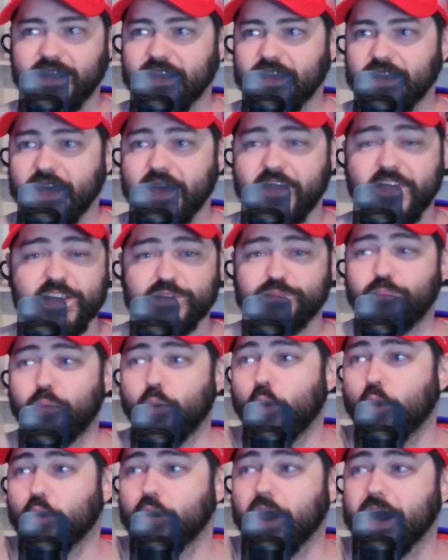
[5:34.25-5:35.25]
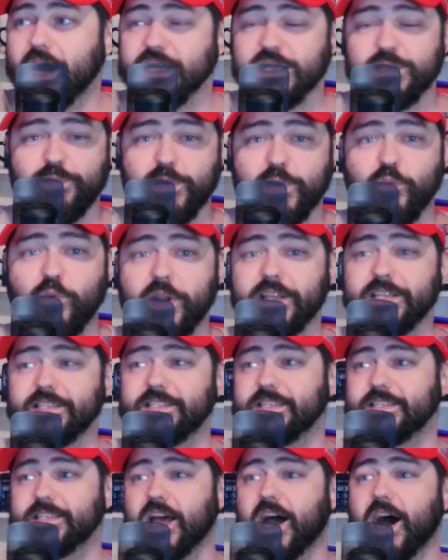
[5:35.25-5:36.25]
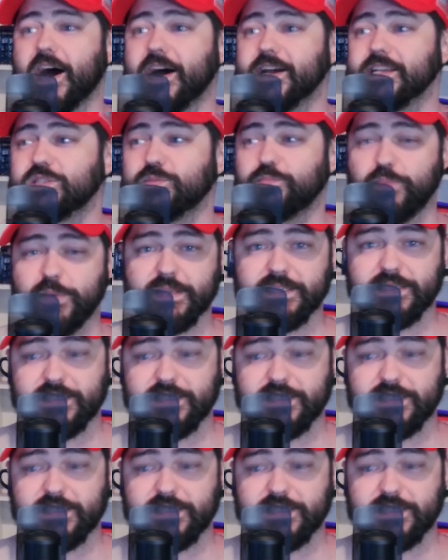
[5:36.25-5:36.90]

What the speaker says: Like, this poor husband, what is this husband